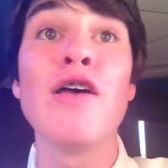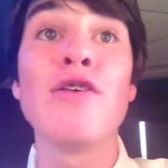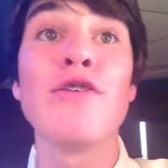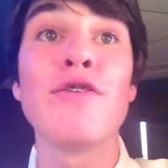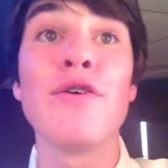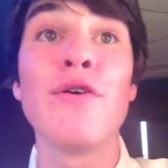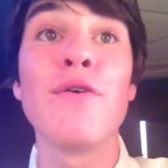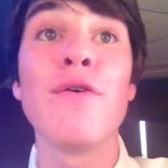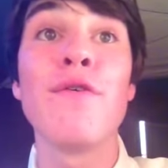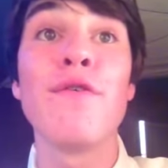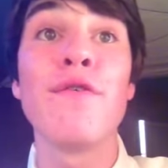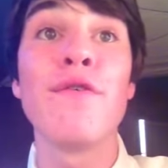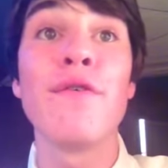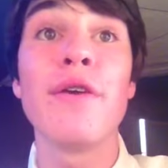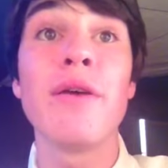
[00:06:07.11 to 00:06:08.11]
so
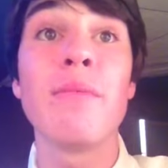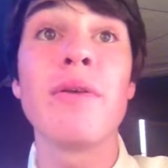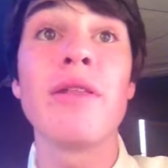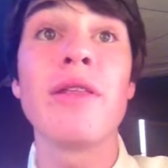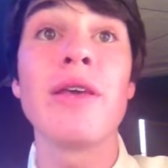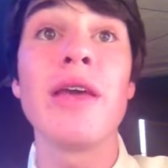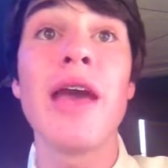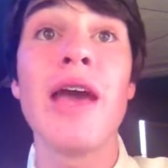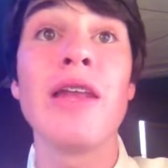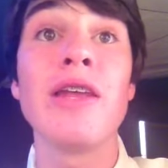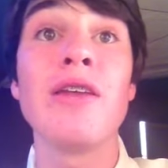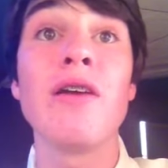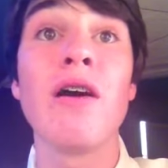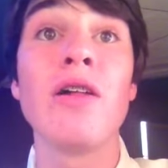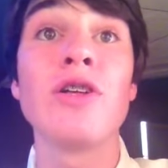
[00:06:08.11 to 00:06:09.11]
vehemently
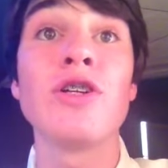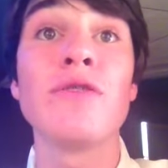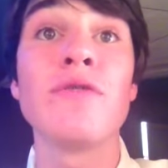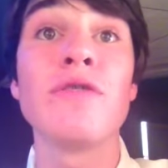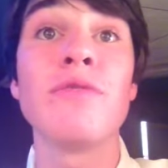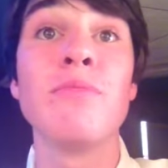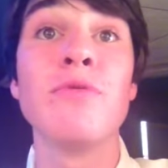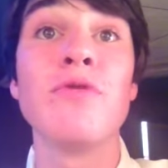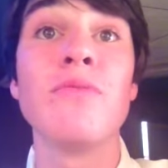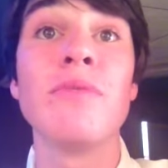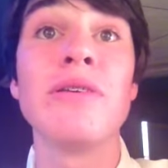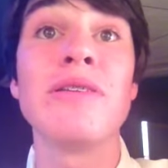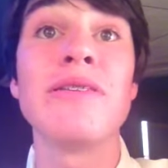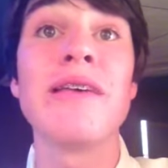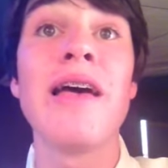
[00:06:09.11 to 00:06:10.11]
any knowledge of his
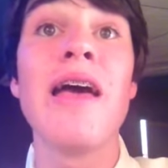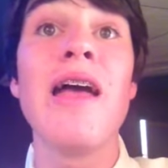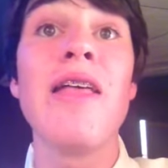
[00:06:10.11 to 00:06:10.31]
movements